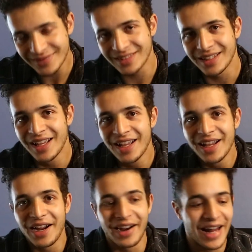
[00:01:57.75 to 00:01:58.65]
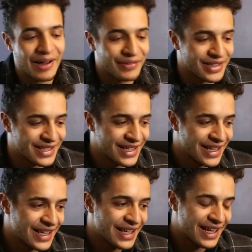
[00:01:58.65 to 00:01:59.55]
Alright, Alphas.
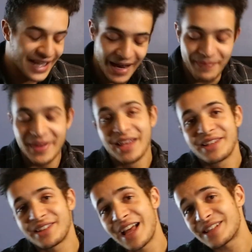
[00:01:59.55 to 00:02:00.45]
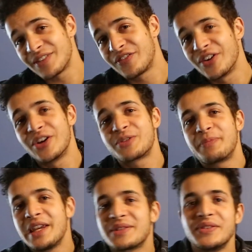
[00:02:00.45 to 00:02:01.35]
Again, so that's the first
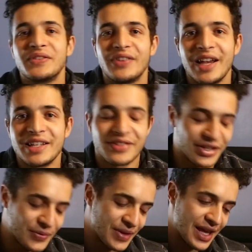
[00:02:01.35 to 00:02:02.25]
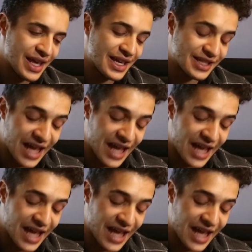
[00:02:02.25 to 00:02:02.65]
piece of advice for you, is